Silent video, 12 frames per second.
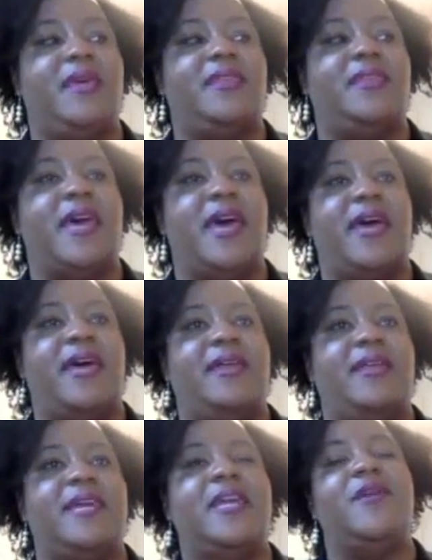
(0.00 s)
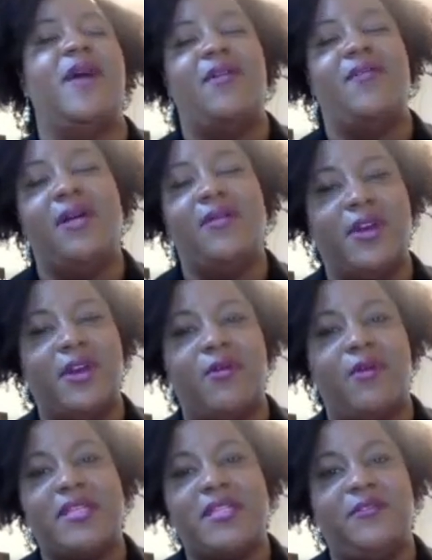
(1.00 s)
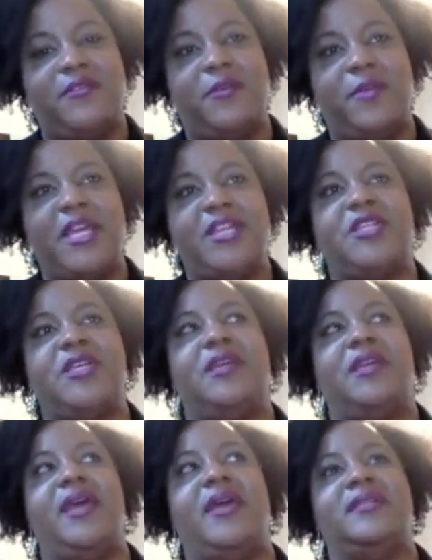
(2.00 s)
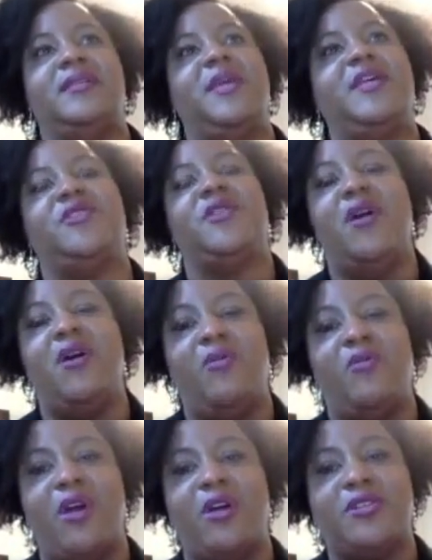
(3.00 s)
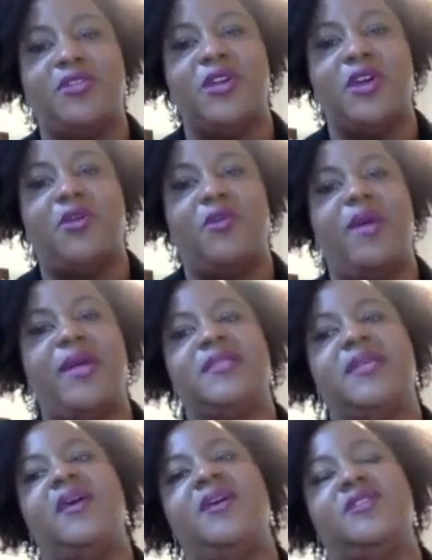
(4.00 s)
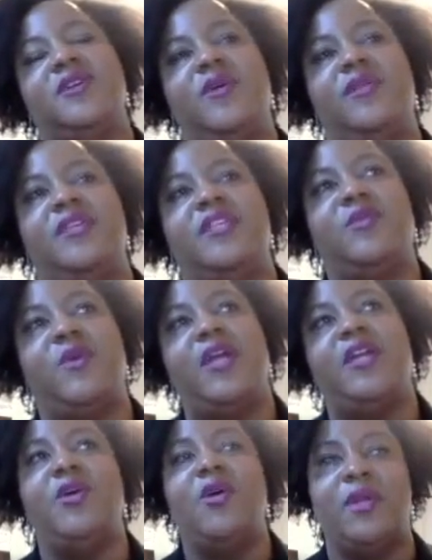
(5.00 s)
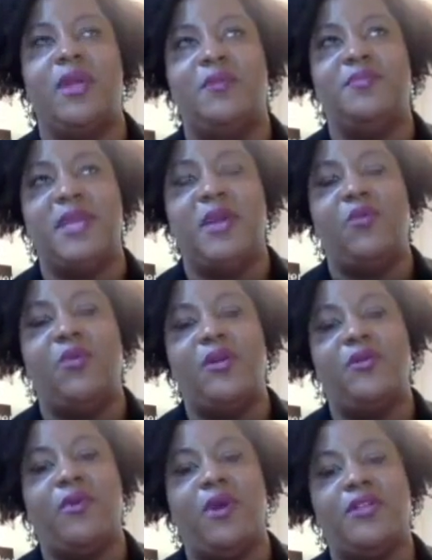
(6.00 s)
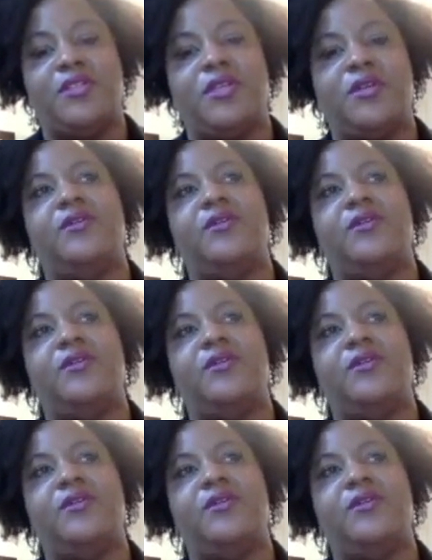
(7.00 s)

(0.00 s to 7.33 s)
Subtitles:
that you have all the correct information and to make sure that all rosters are correct. So in this way, you only update one roster